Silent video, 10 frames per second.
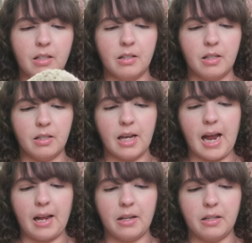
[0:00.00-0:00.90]
This
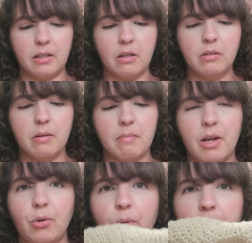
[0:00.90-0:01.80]
hat is also
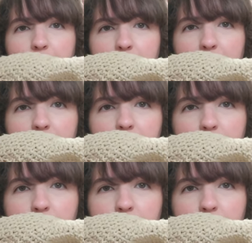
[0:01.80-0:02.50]
made with impeccable